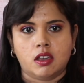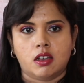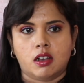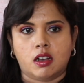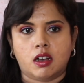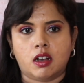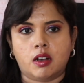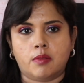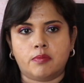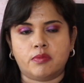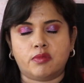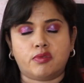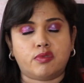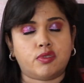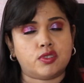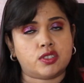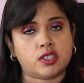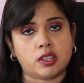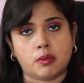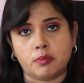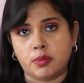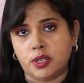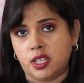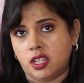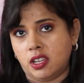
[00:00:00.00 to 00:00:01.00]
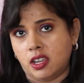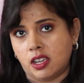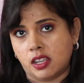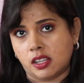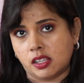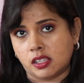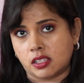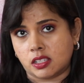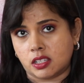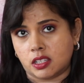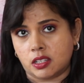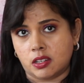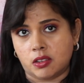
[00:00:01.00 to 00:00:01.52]
Um, for somebody
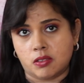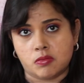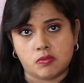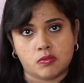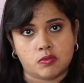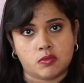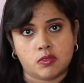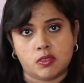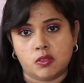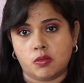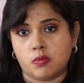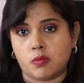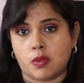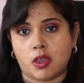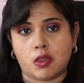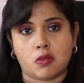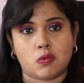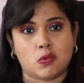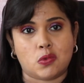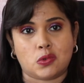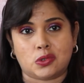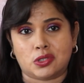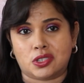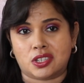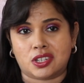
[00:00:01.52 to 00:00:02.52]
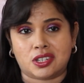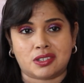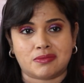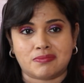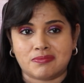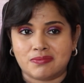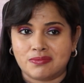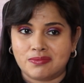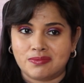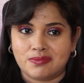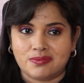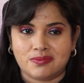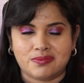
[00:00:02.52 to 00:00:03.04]
else, you know, you may want...
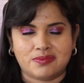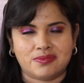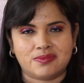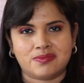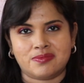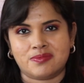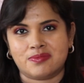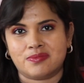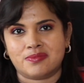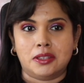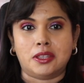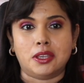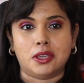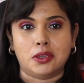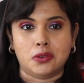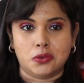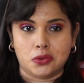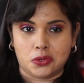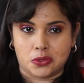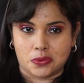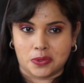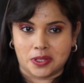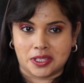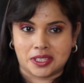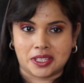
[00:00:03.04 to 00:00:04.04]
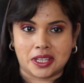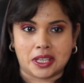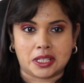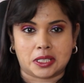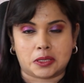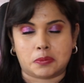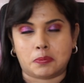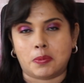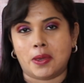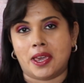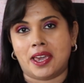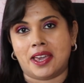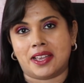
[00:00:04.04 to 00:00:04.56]
the usual
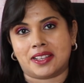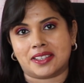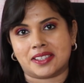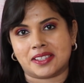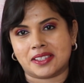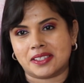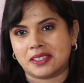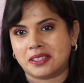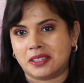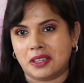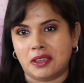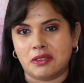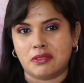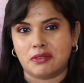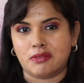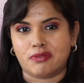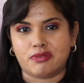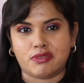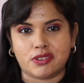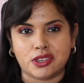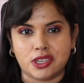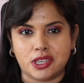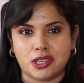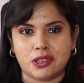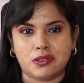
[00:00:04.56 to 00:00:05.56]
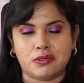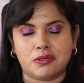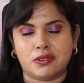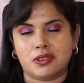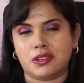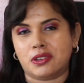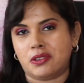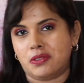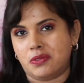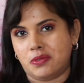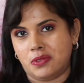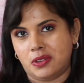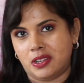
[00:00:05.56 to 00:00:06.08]
suspects. So for you, you
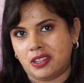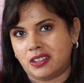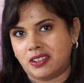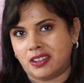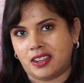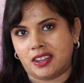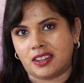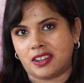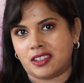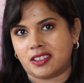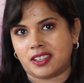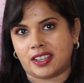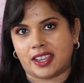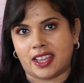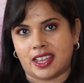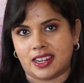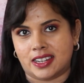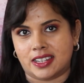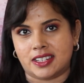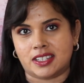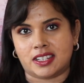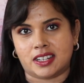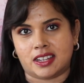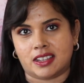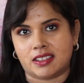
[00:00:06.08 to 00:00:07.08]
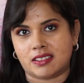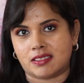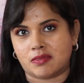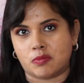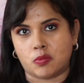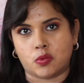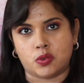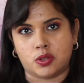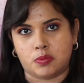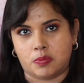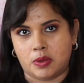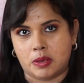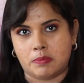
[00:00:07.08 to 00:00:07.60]
know, another calendar
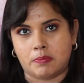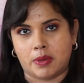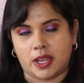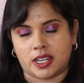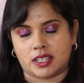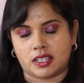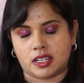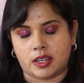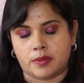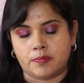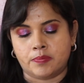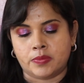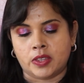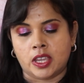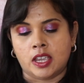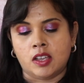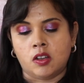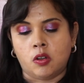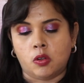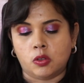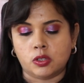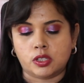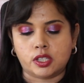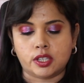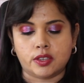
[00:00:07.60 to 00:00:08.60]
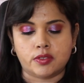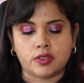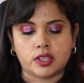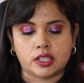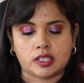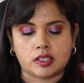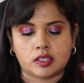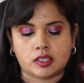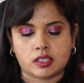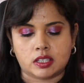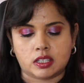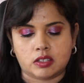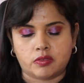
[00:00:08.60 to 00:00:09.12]
would be better. Also, this
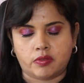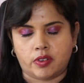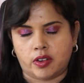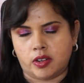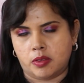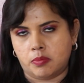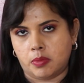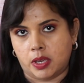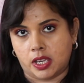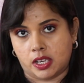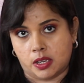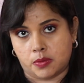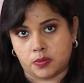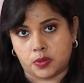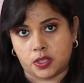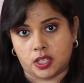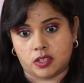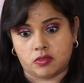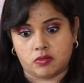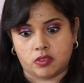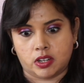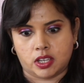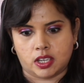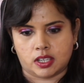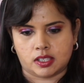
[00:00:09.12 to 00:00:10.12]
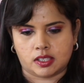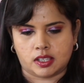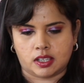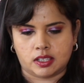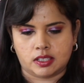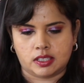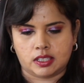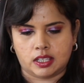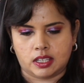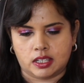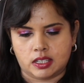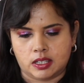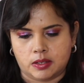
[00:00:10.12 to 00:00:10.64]
isn't very makeup centric, as I
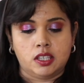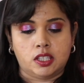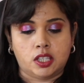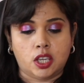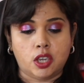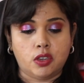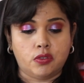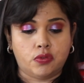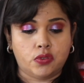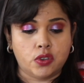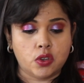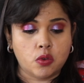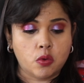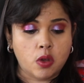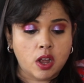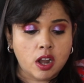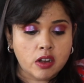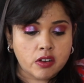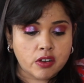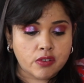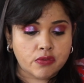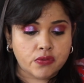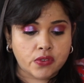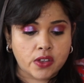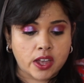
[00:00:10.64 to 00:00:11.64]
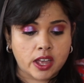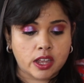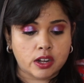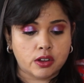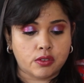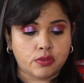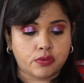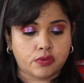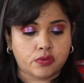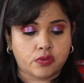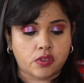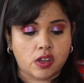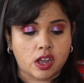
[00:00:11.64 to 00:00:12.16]
said. So if you are a fan
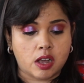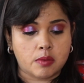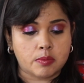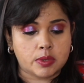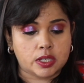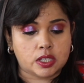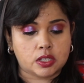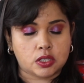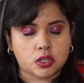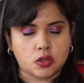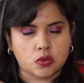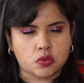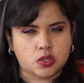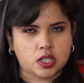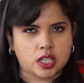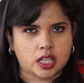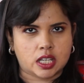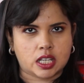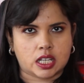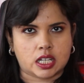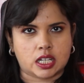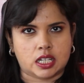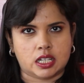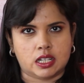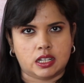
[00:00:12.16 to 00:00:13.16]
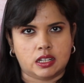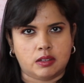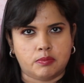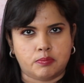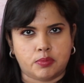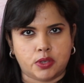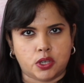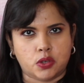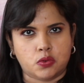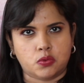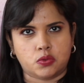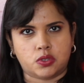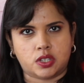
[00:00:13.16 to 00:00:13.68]
of pharmaceutical
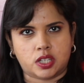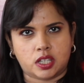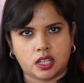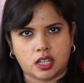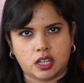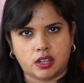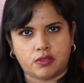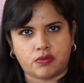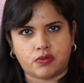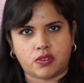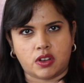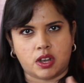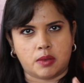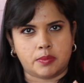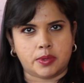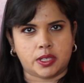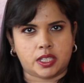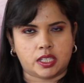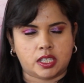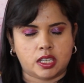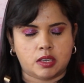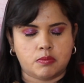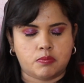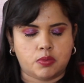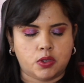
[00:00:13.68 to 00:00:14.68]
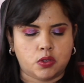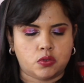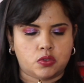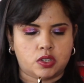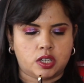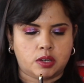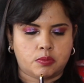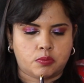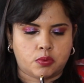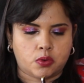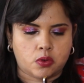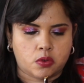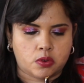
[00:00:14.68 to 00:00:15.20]
beauty, pharmacy
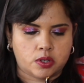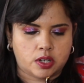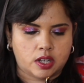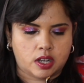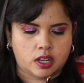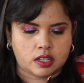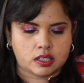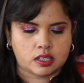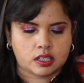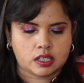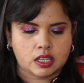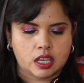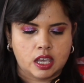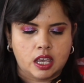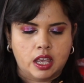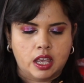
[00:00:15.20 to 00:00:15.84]
beauty products,